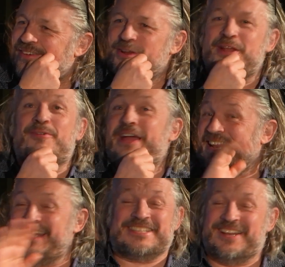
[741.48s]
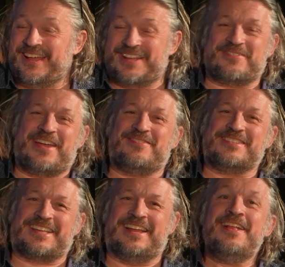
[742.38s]
it isn't like a baby
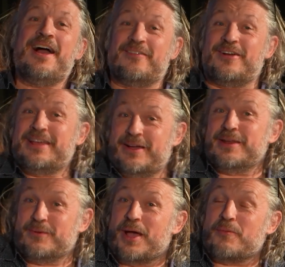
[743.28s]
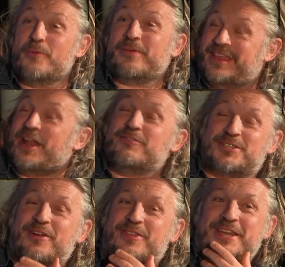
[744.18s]
scan. I'm only, it would be, they don't
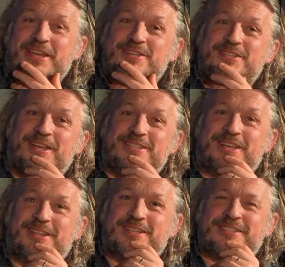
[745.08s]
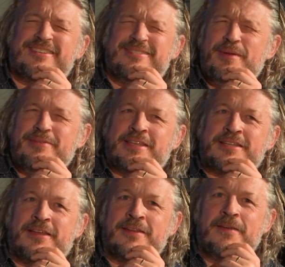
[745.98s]
show, they didn't turn the, maybe they
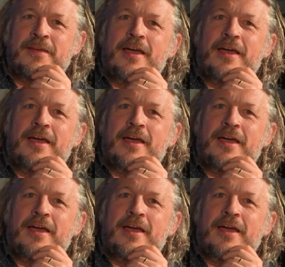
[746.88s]
did.